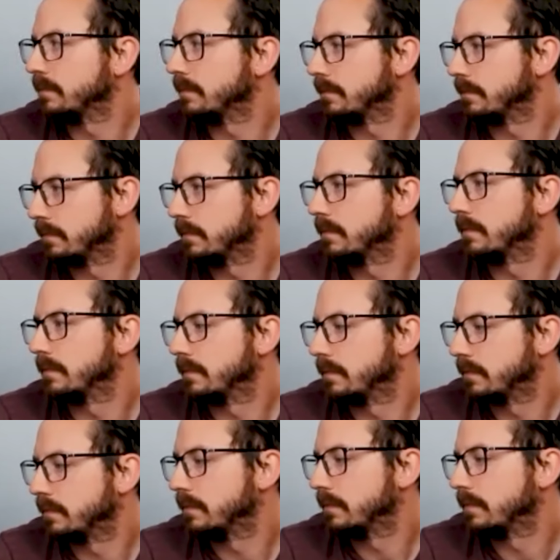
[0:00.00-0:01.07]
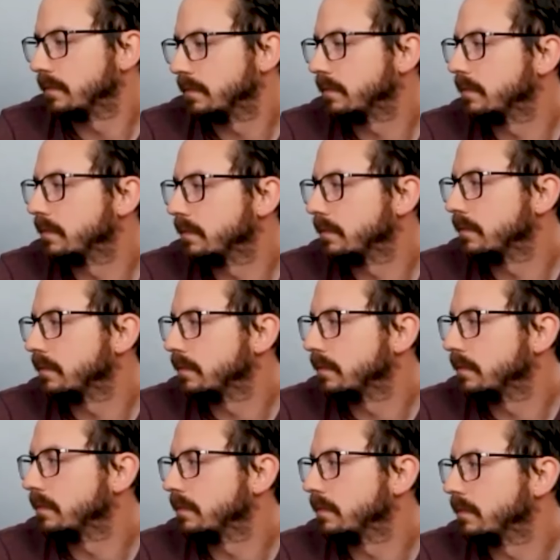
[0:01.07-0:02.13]

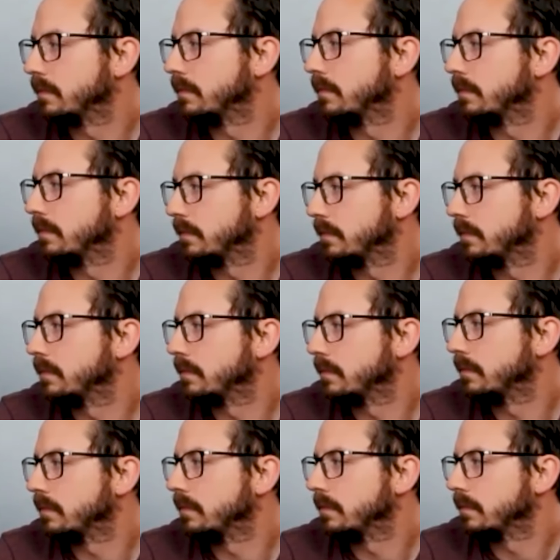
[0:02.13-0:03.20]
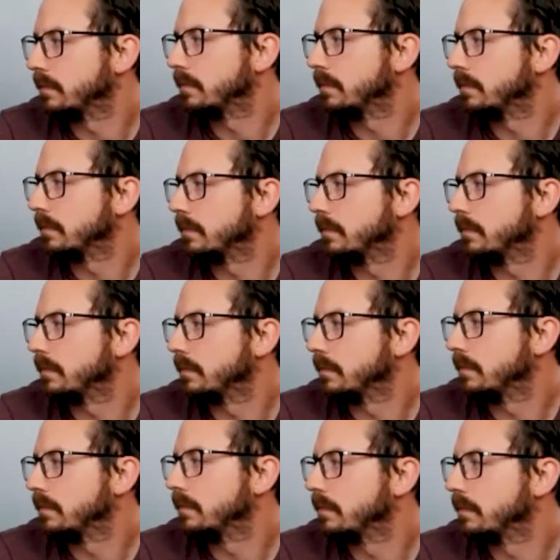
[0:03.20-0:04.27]

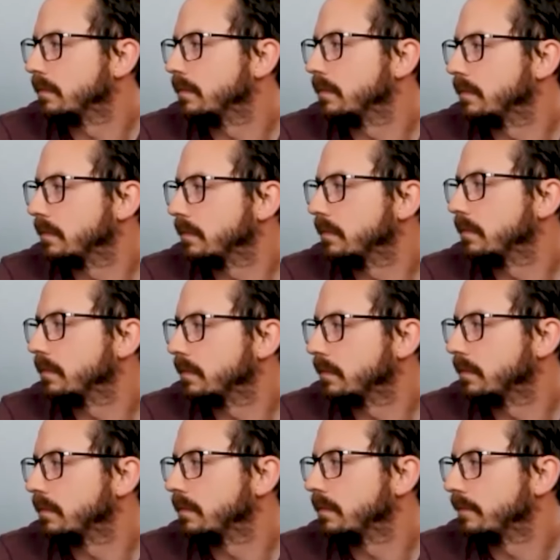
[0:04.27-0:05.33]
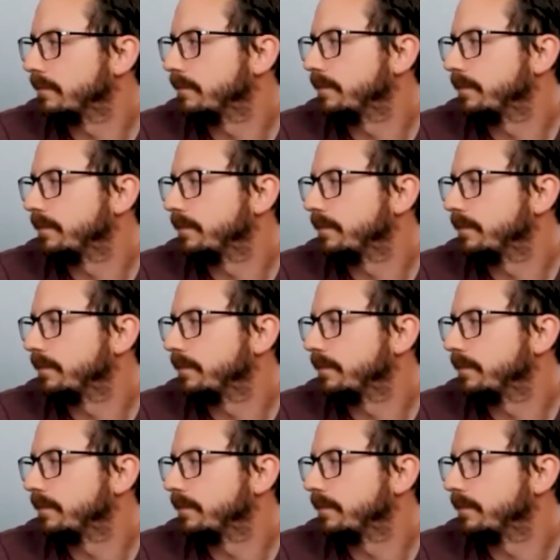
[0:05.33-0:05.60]
No words are spoken by the person on screen.